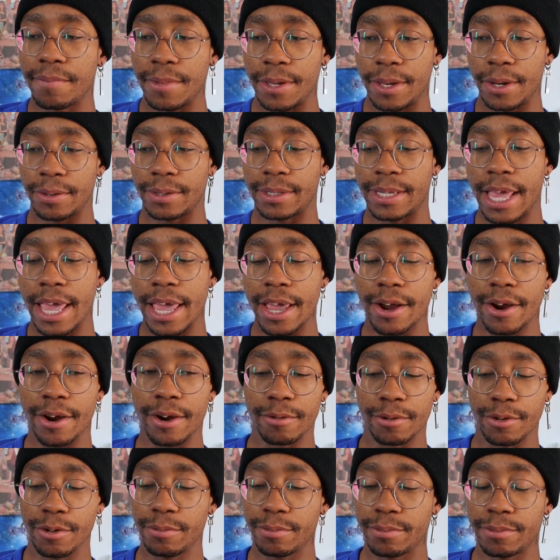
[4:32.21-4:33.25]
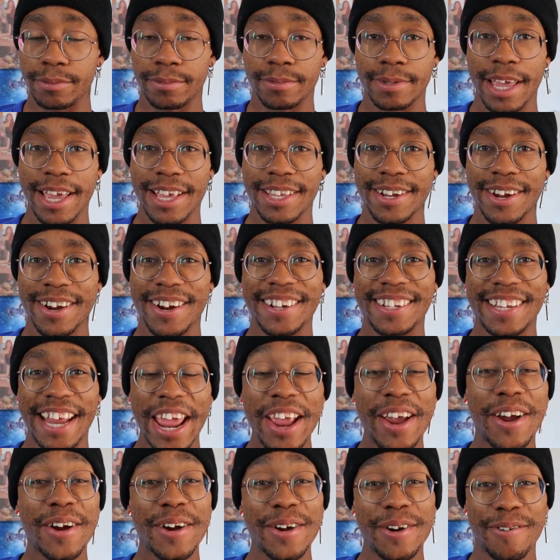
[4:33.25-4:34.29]
you know, take her, oops, takes her,
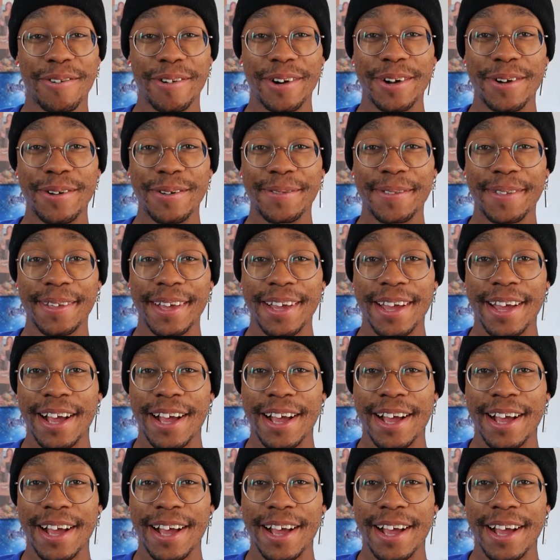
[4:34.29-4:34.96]
take her growth